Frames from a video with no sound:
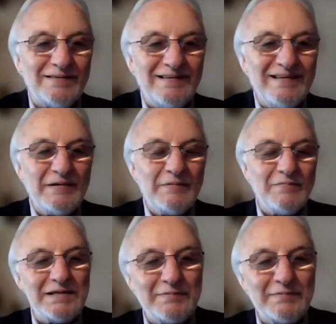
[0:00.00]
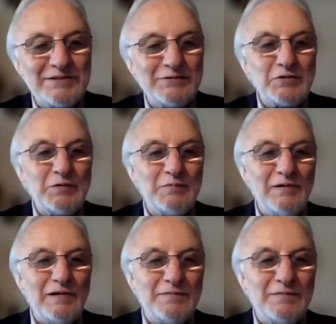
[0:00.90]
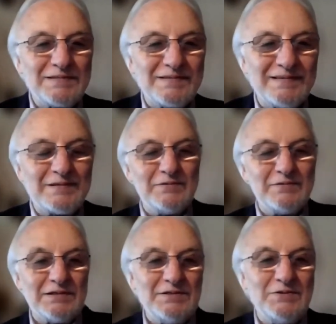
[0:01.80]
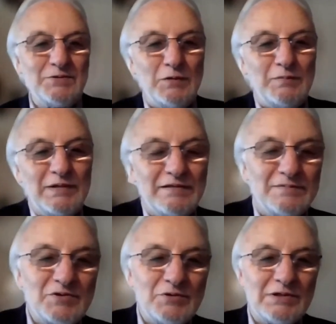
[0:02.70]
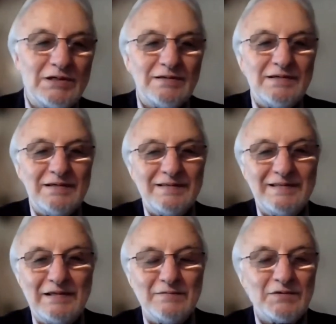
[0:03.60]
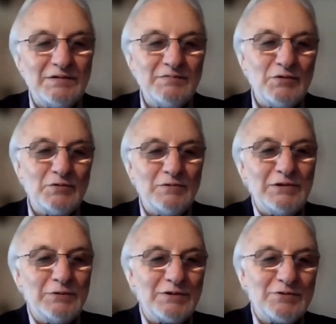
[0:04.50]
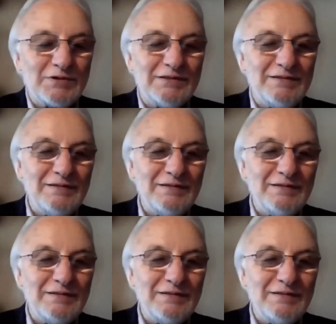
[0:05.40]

Doesn't mean that we need to that we need to stop planting corn, that we just need to plant soybean. There's another problem there.